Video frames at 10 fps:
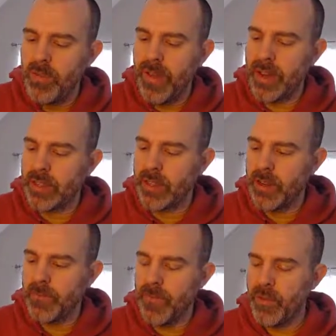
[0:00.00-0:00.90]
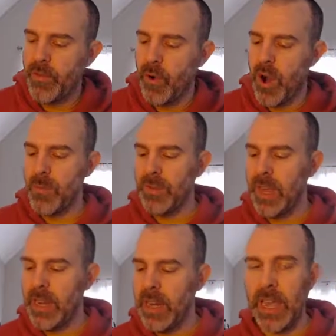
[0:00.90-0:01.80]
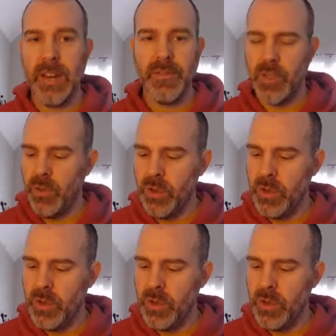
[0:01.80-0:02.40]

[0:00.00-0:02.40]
vector for our plane, -2,